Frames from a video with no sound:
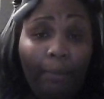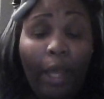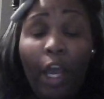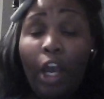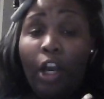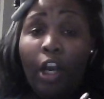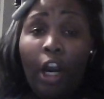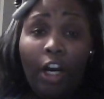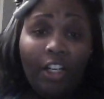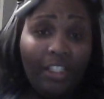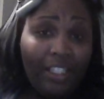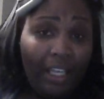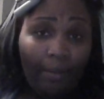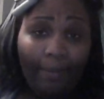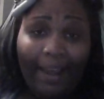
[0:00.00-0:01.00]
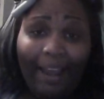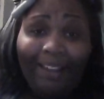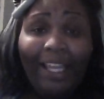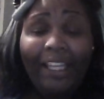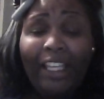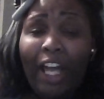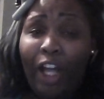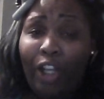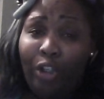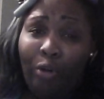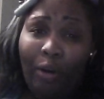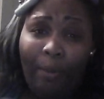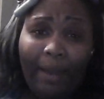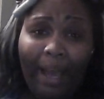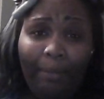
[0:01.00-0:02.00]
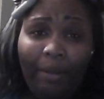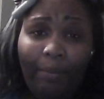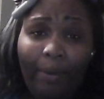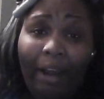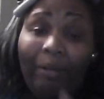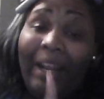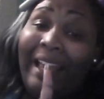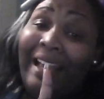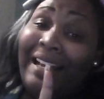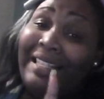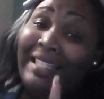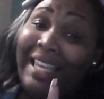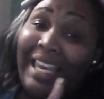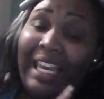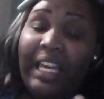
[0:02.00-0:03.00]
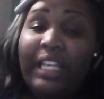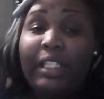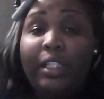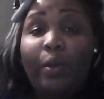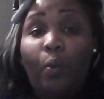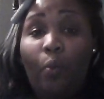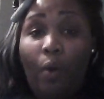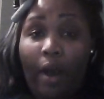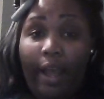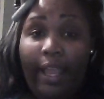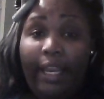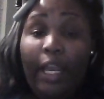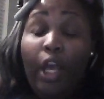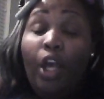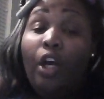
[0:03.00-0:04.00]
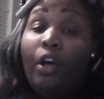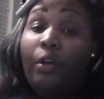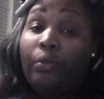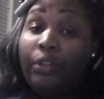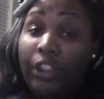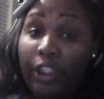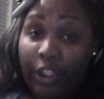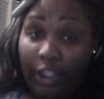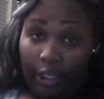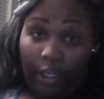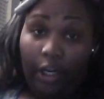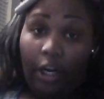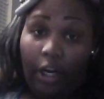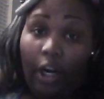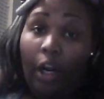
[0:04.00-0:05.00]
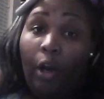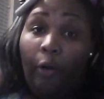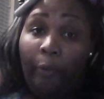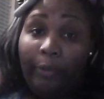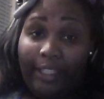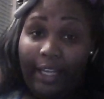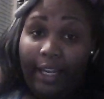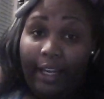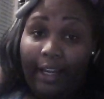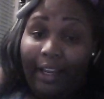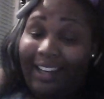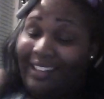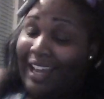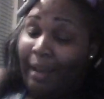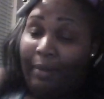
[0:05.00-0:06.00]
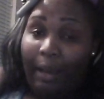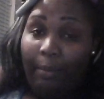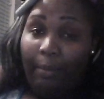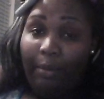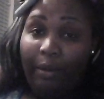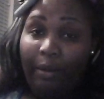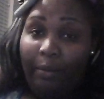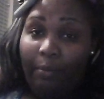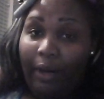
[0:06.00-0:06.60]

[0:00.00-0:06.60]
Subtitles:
Curse him out like y'all doing Bobby Brown. Because he is the one who took her home today, not Bobby Brown.